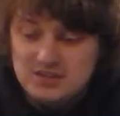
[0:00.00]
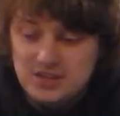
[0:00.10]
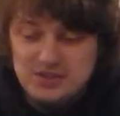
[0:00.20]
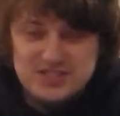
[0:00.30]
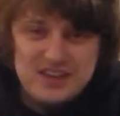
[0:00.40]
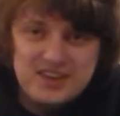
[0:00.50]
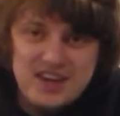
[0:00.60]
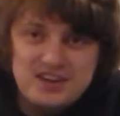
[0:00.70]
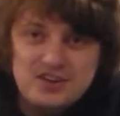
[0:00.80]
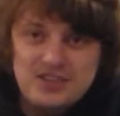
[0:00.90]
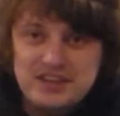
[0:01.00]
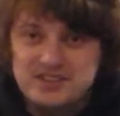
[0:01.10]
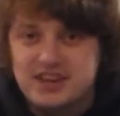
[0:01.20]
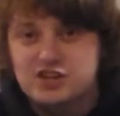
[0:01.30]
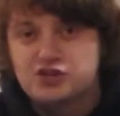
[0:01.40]
So there's nothing in here
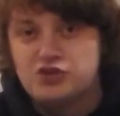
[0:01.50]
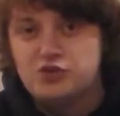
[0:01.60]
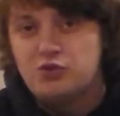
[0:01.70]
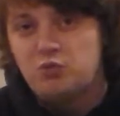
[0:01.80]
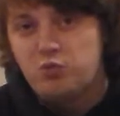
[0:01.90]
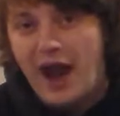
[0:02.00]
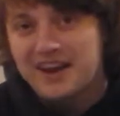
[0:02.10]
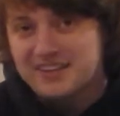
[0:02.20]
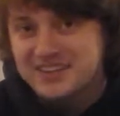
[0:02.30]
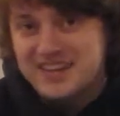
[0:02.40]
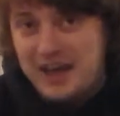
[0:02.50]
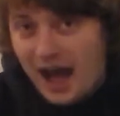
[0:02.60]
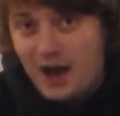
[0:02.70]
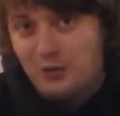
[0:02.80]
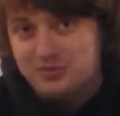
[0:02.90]
that's like too radically
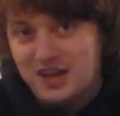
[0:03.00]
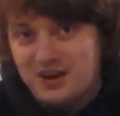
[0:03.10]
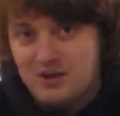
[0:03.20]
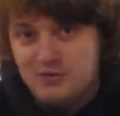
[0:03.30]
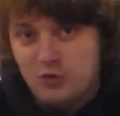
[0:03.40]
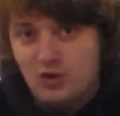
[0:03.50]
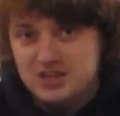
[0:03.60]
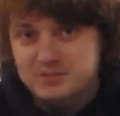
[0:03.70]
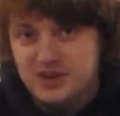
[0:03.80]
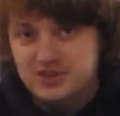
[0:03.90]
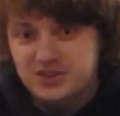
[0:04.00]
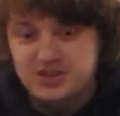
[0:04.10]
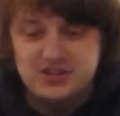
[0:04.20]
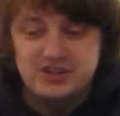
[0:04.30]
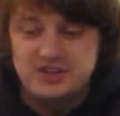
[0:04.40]
out there for a special
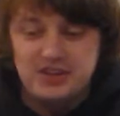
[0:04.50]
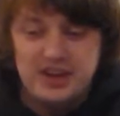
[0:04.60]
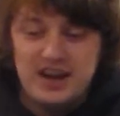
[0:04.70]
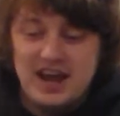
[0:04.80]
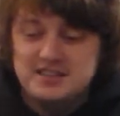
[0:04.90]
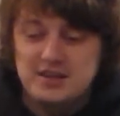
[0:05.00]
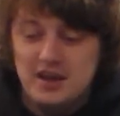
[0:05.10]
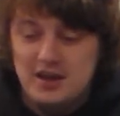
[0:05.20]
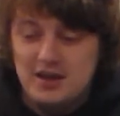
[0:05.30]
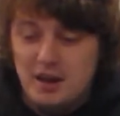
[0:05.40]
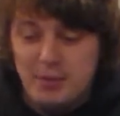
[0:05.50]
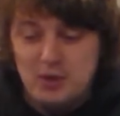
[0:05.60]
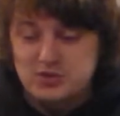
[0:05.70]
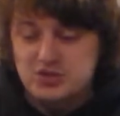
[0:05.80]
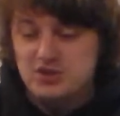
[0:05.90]
edition. Like, it has a
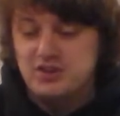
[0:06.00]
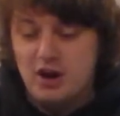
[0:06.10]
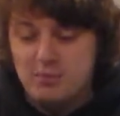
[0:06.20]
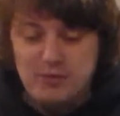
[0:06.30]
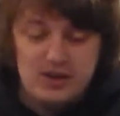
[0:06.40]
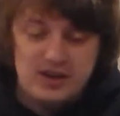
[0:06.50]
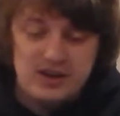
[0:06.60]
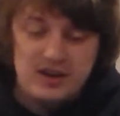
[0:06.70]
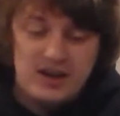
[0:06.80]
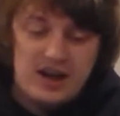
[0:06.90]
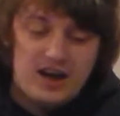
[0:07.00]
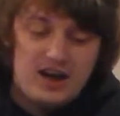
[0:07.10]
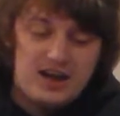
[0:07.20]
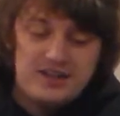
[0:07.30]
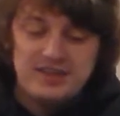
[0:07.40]
poster, the art book,
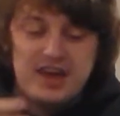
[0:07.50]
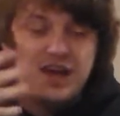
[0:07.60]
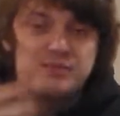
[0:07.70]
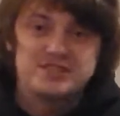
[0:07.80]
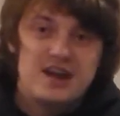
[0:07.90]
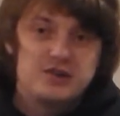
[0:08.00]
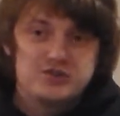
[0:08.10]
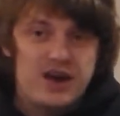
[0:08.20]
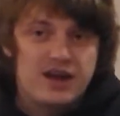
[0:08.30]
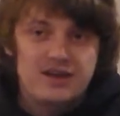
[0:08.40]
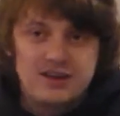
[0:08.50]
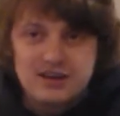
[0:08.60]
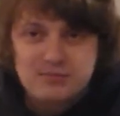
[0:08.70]
the game, the soundtrack.